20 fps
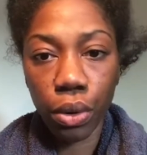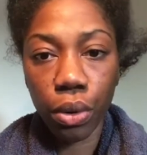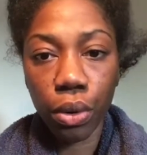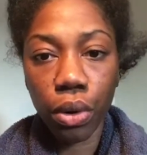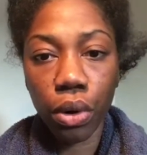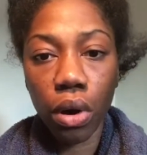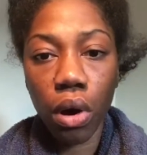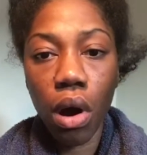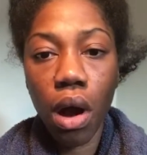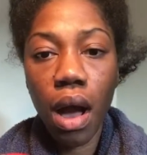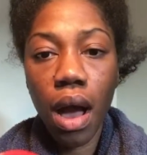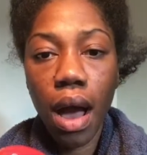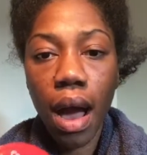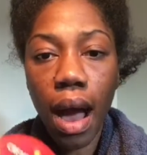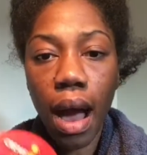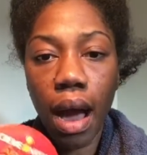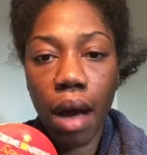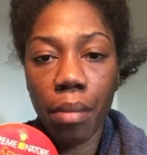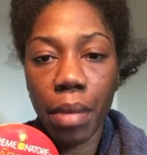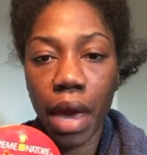Oil
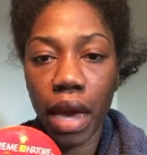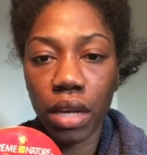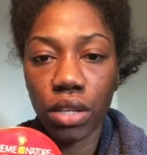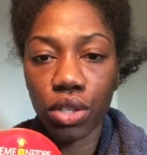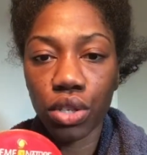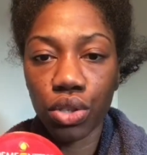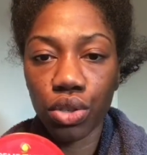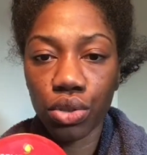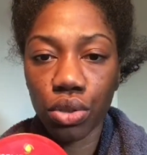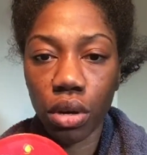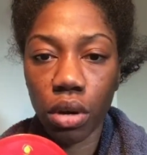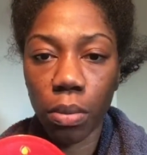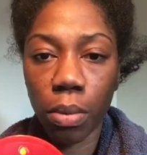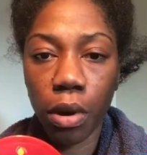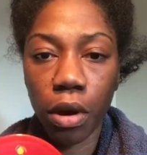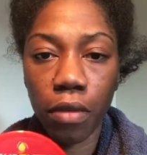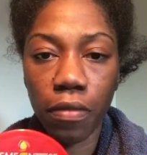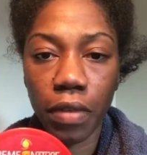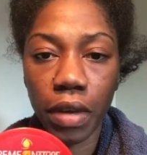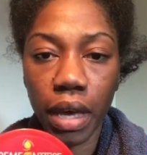Edge Control
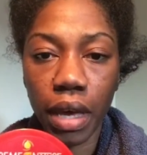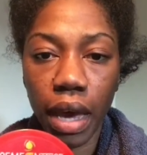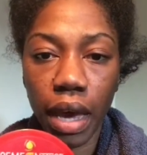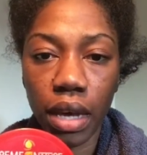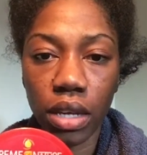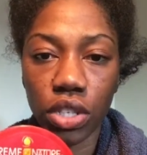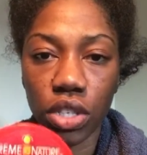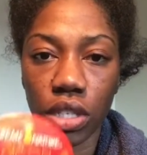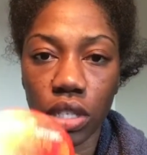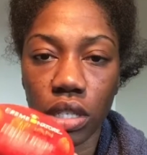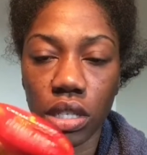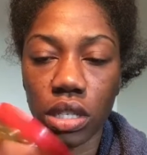Perfect Edges.